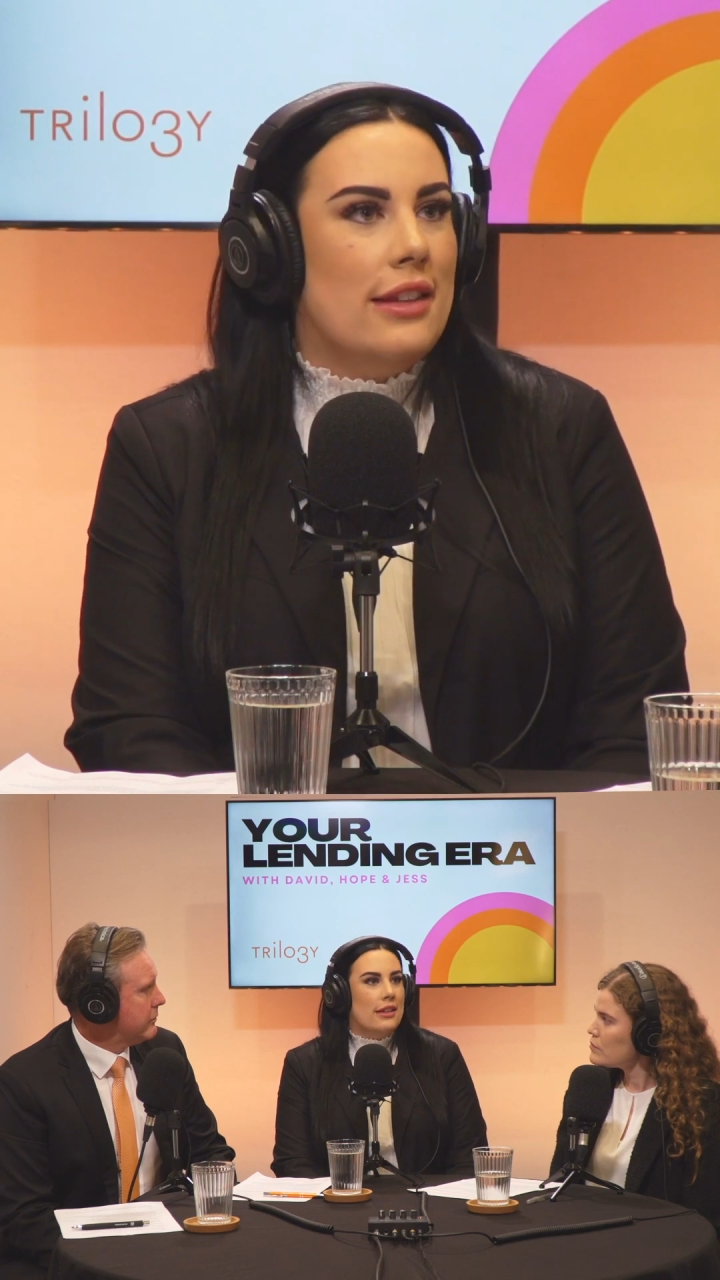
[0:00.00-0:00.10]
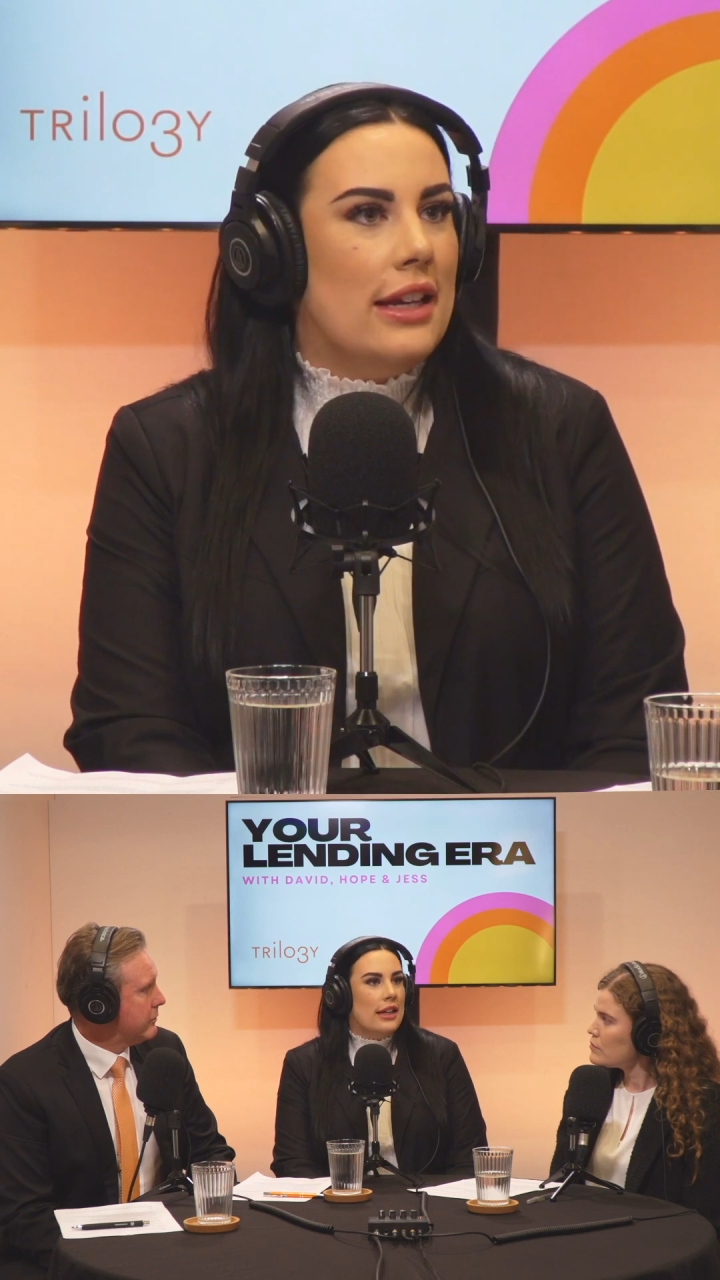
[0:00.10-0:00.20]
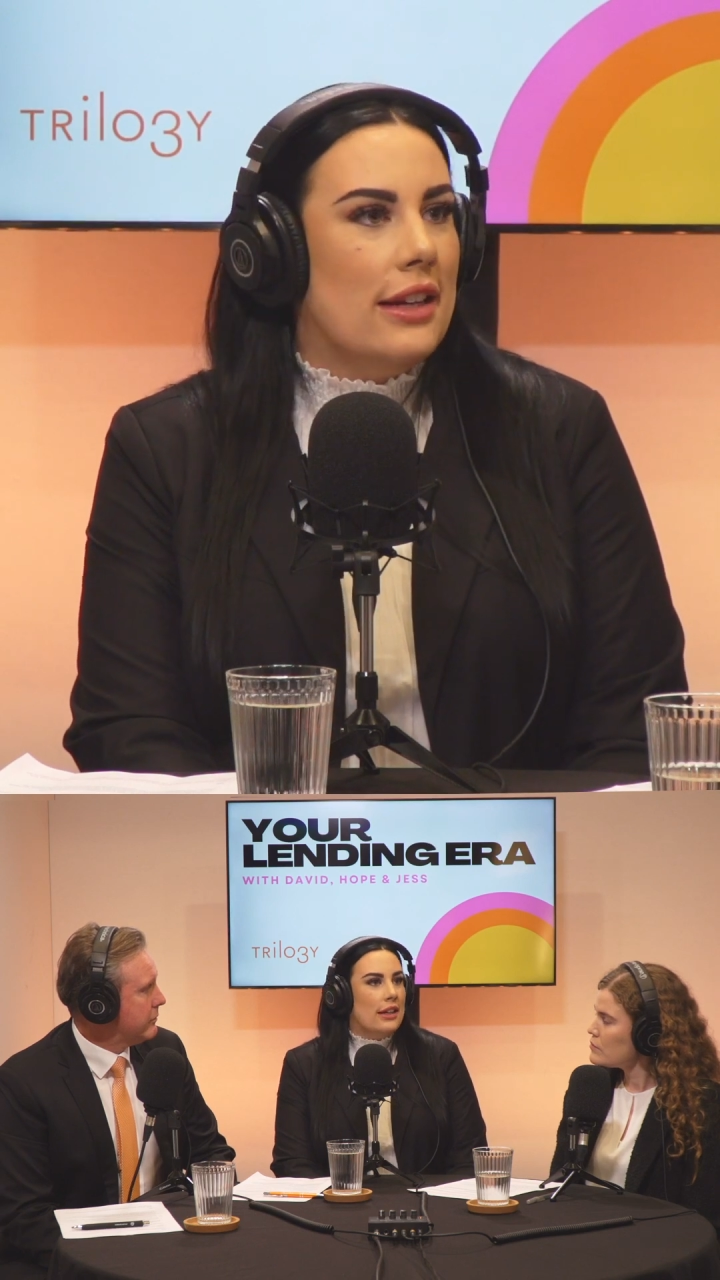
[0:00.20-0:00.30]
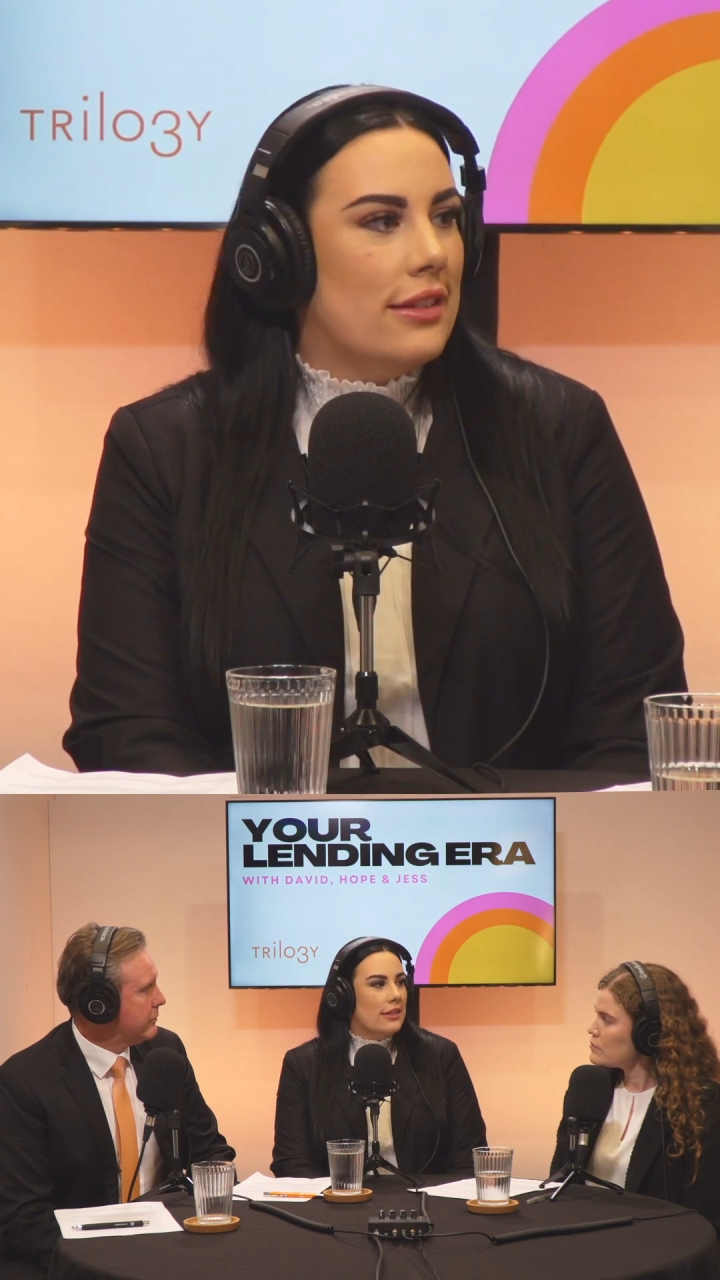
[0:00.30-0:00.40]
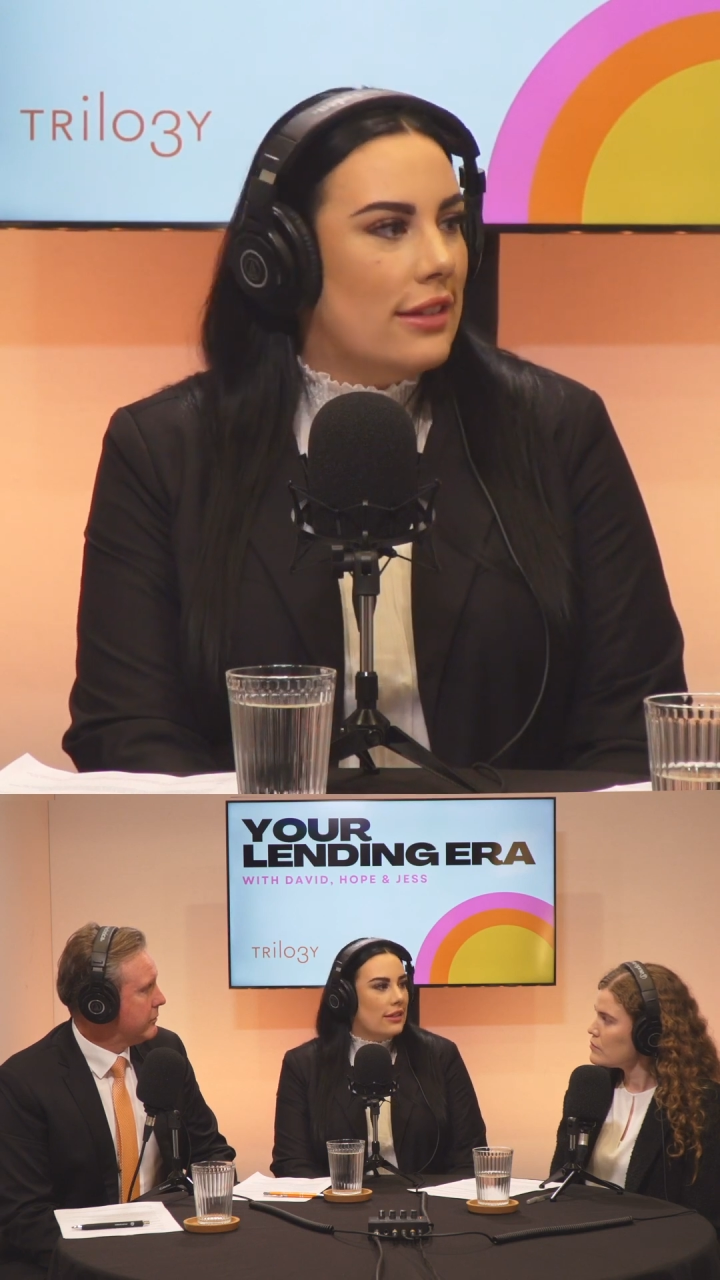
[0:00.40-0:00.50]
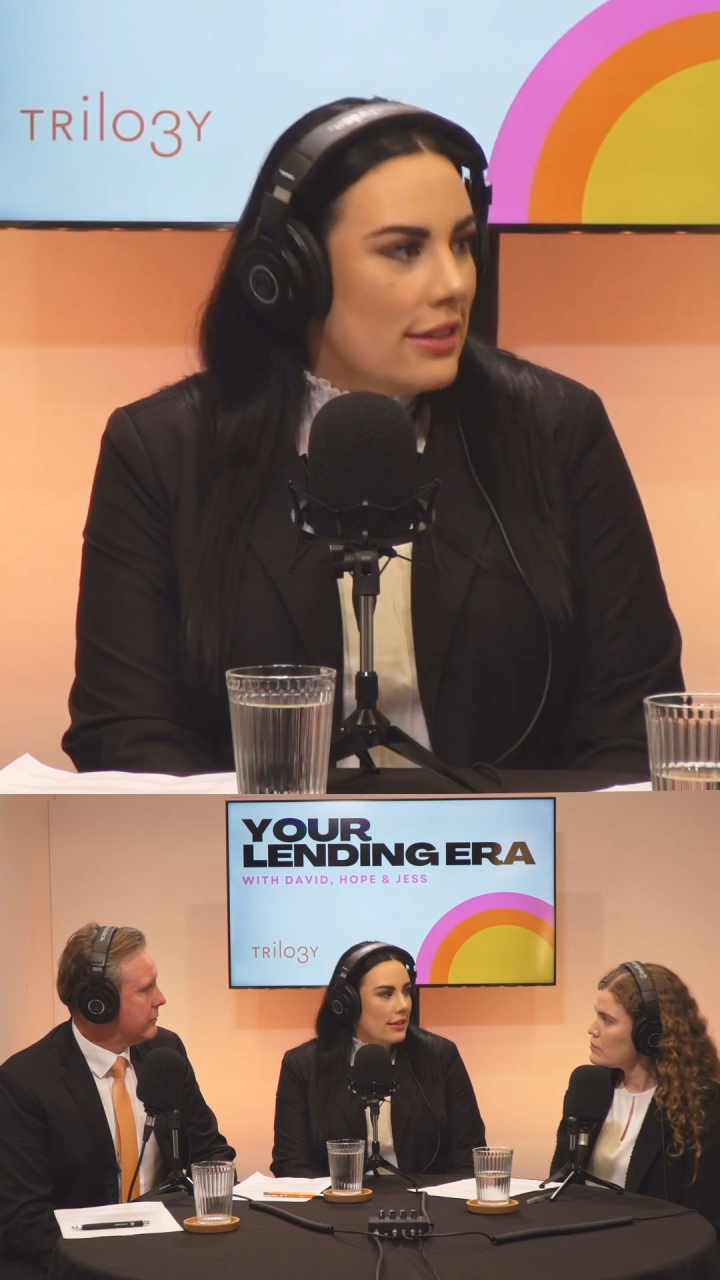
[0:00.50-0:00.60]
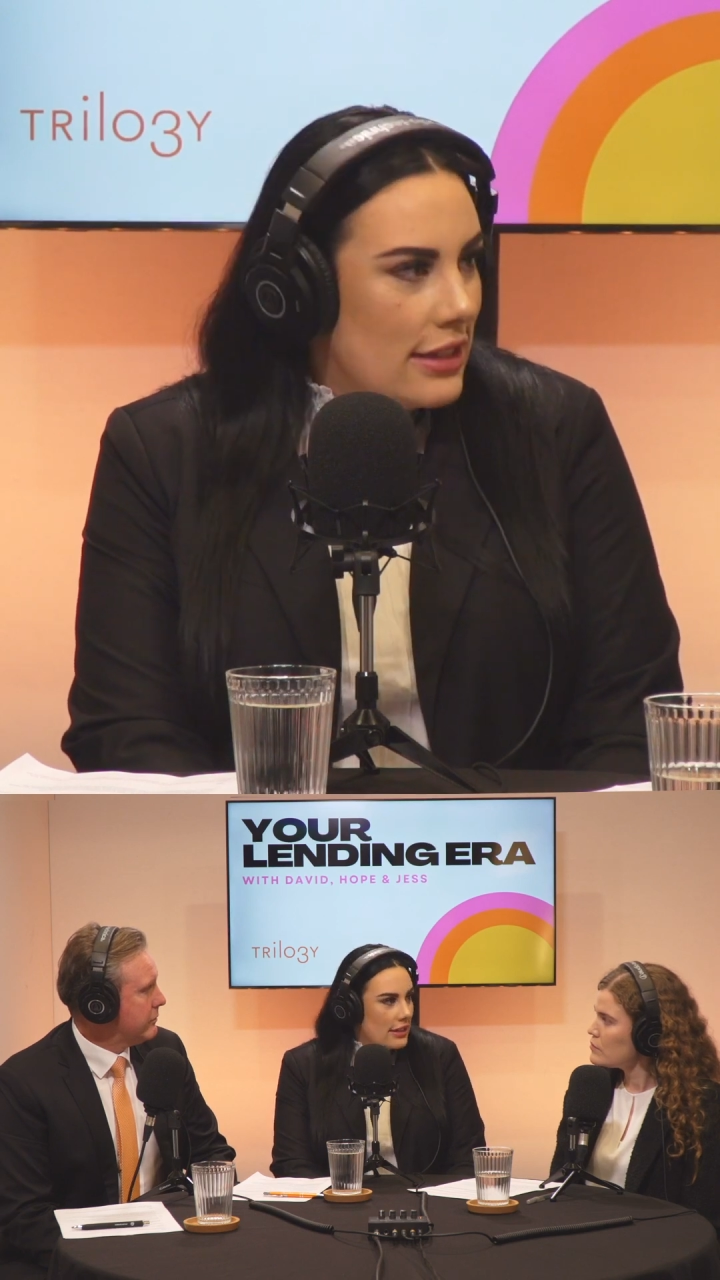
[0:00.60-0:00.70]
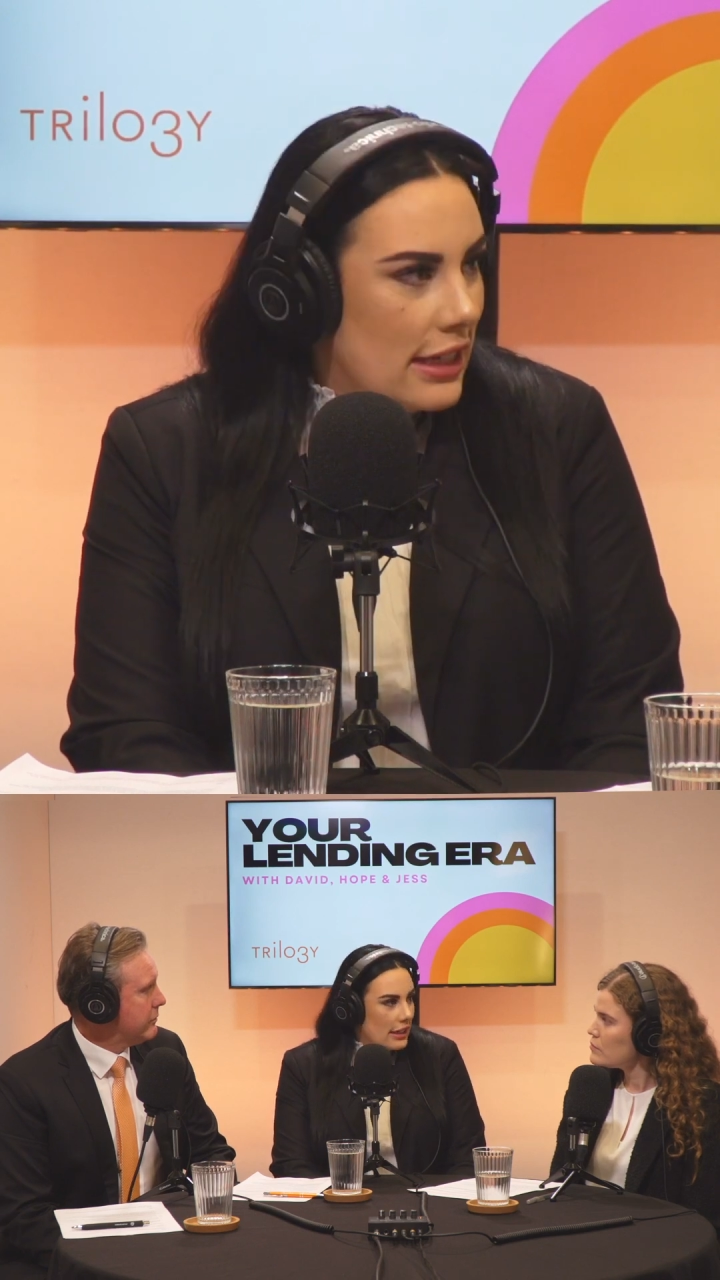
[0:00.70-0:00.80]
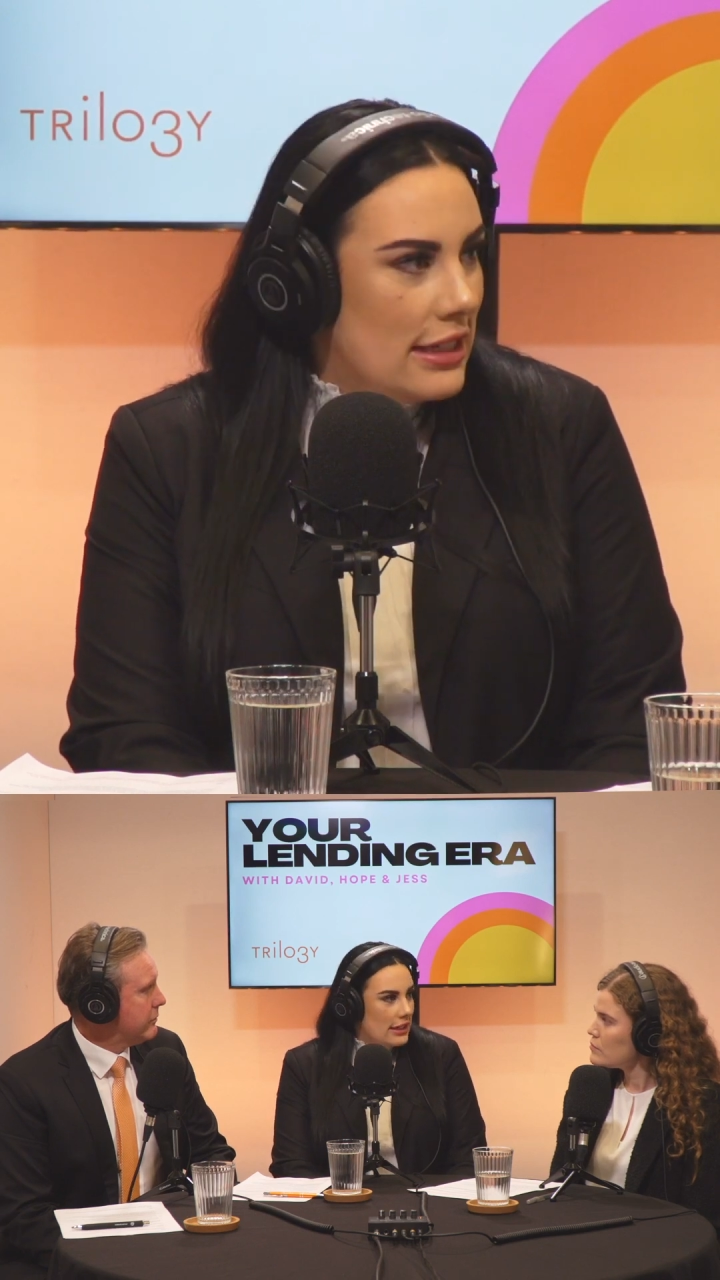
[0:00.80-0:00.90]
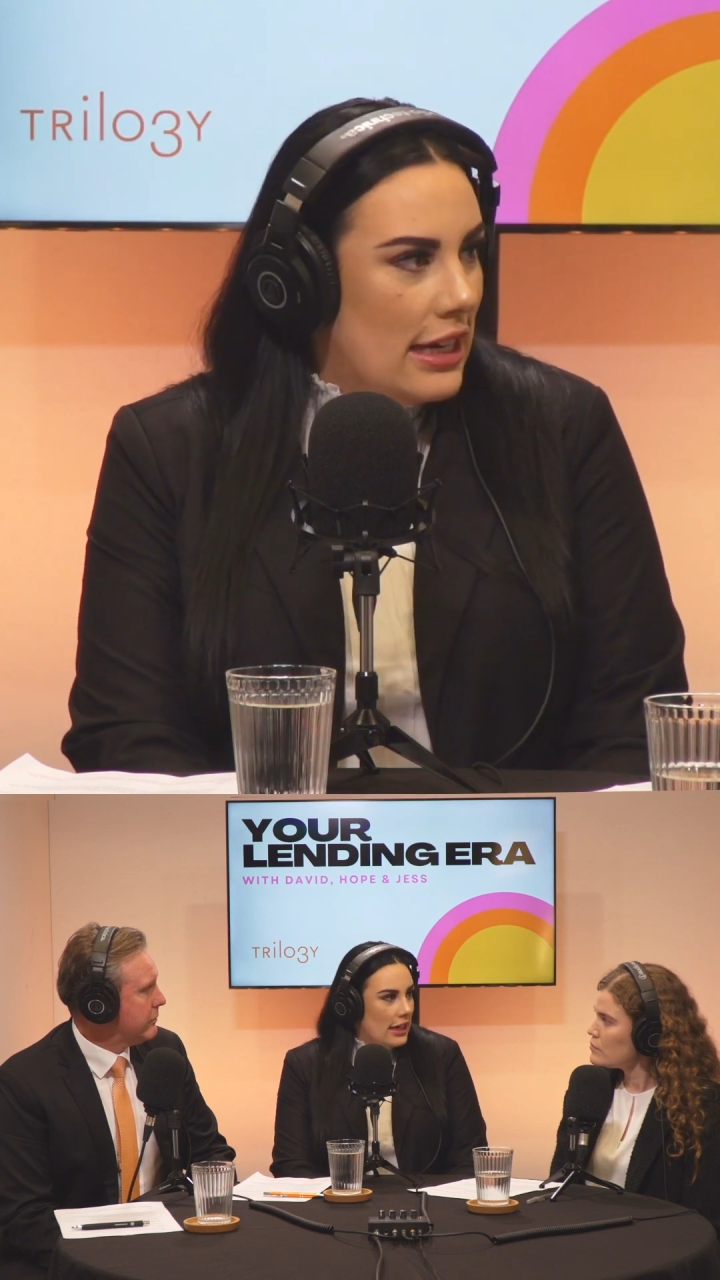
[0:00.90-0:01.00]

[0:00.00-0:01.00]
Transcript: the existing